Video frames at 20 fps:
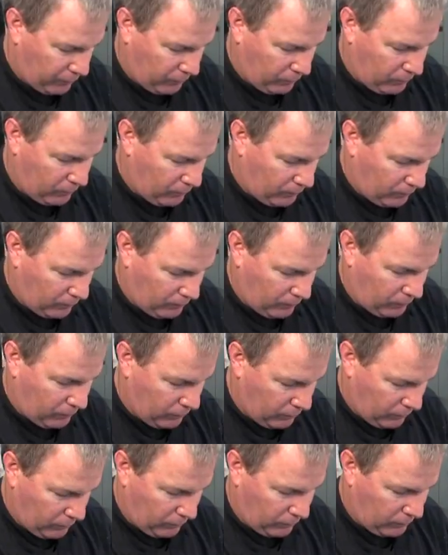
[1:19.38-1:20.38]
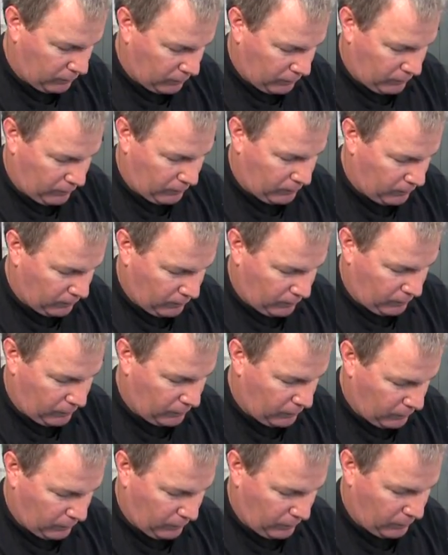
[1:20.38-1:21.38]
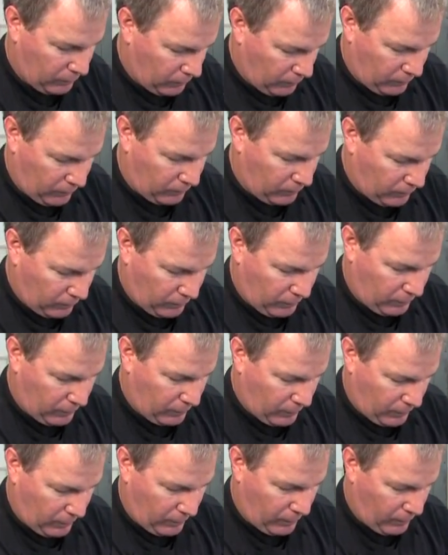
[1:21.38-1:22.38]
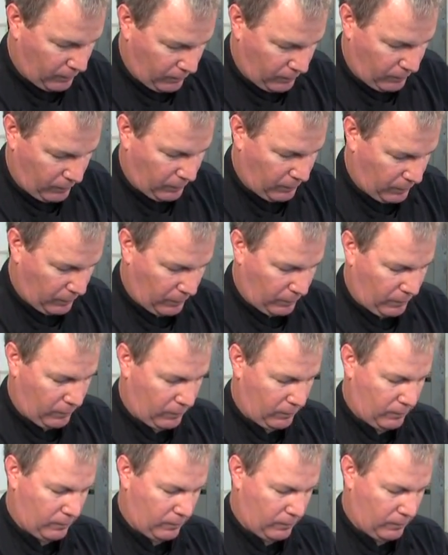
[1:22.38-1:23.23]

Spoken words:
(no one is talking)